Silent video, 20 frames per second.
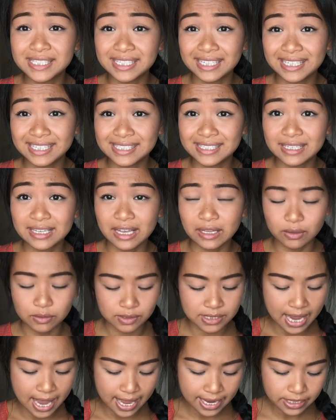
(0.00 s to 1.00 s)
since it is a
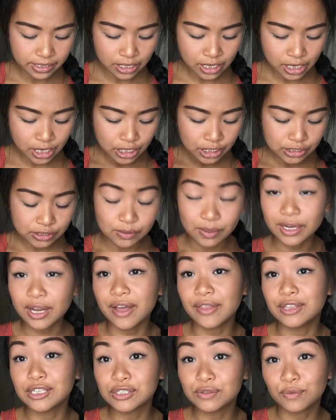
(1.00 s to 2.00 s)
yellow tag. So I
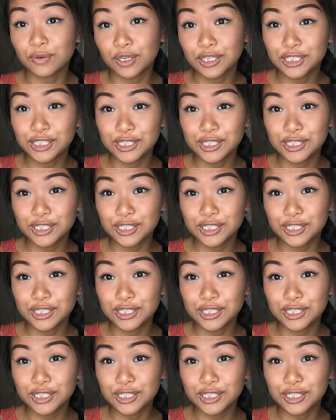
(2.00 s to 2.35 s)
got this for